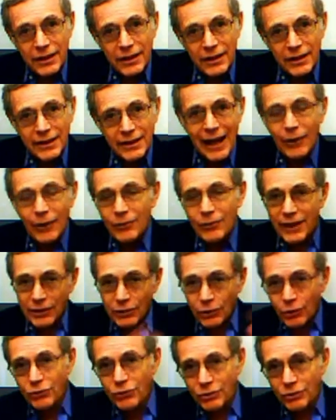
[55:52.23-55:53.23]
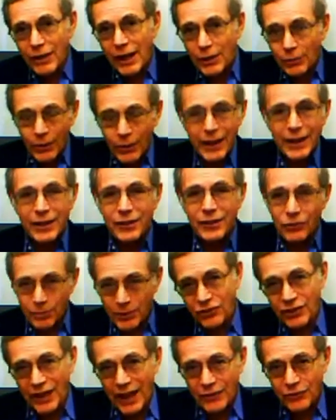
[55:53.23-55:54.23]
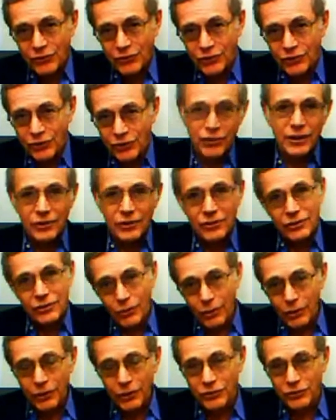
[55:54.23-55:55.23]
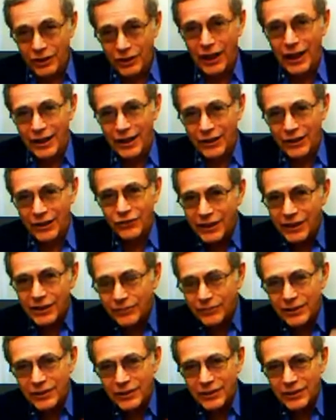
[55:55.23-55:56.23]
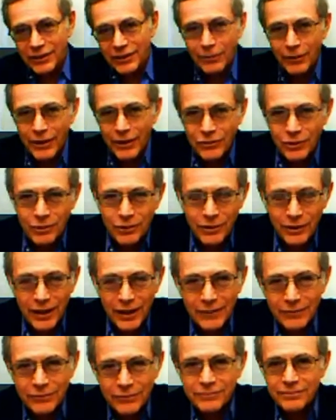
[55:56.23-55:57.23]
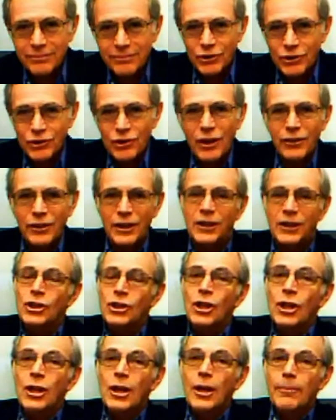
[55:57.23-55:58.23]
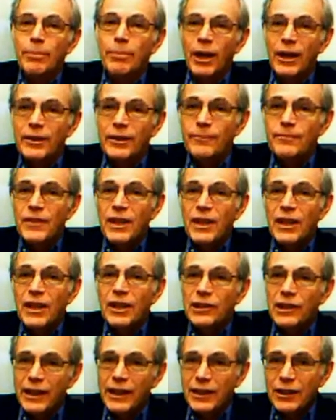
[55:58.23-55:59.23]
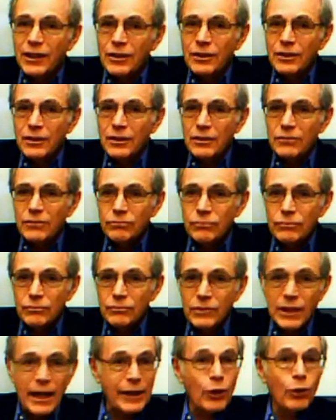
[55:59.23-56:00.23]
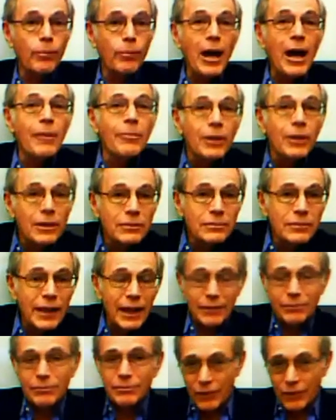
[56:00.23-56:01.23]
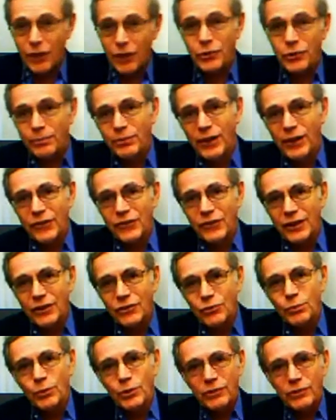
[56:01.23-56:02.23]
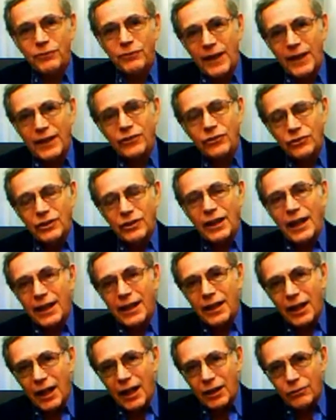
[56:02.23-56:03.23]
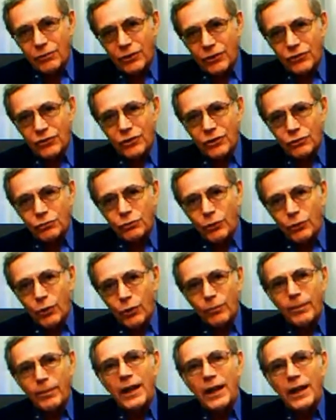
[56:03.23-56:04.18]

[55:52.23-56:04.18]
Now, they lose it right away because when the South secedes, all those guys leave and the Democrats no longer have majority. But Lincoln, like Obama and other presidents, would have faced a Congress controlled by